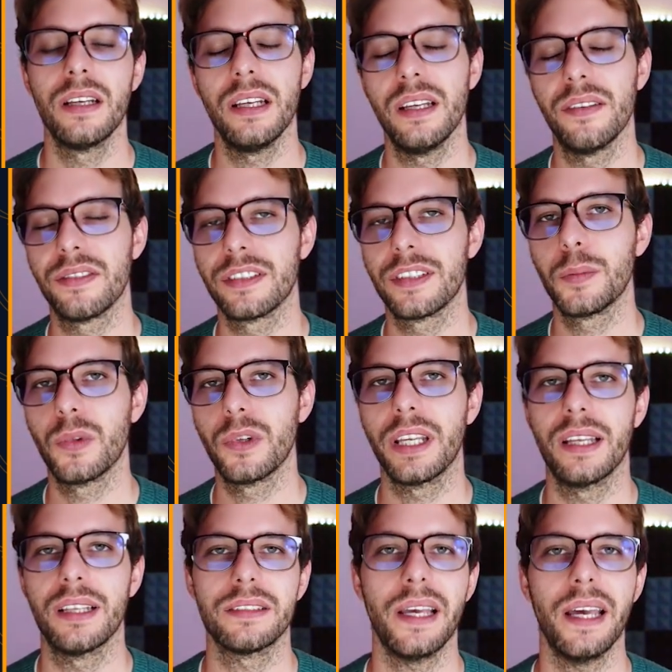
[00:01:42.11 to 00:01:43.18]
If someone
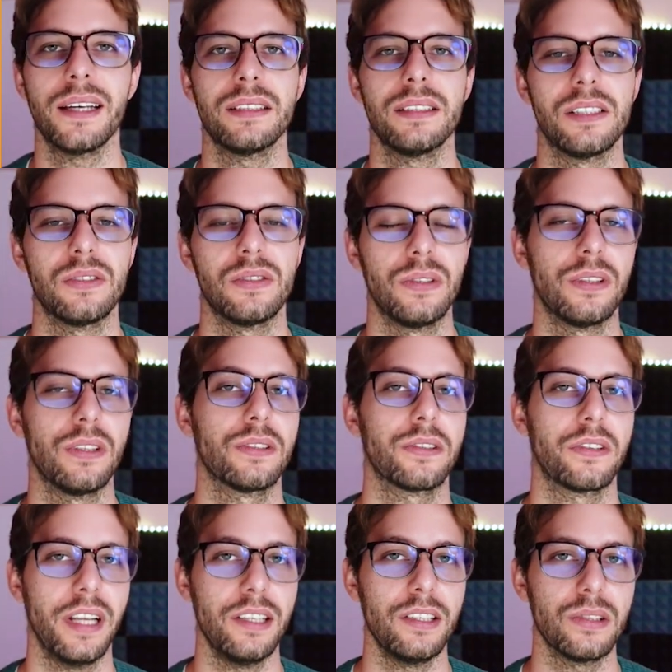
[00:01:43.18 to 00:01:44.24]
gets access to those
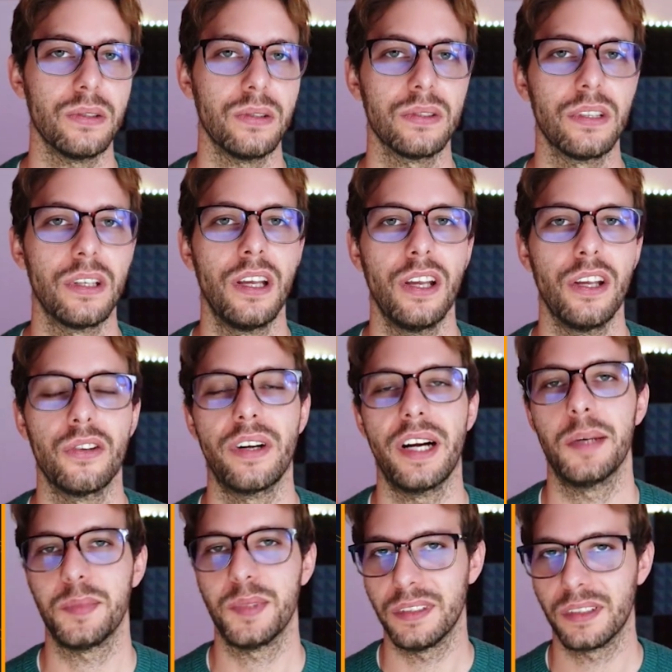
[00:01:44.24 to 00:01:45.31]
credentials, your
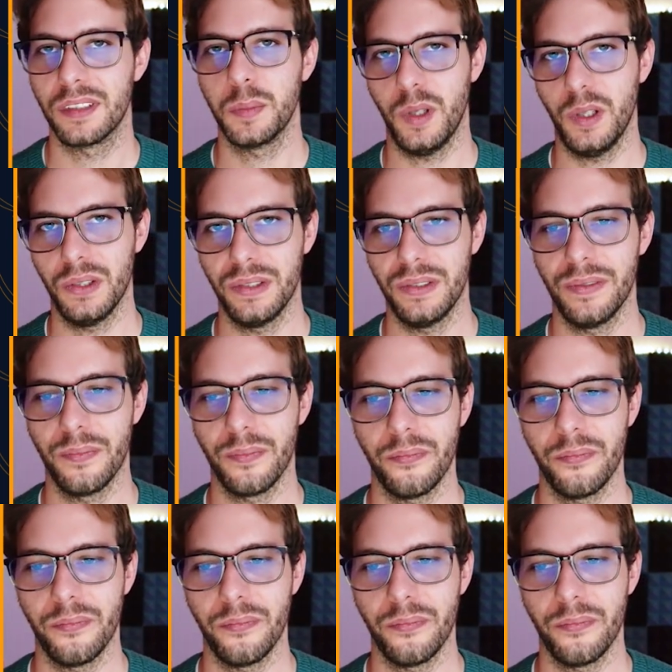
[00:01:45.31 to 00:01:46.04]
app is exposed.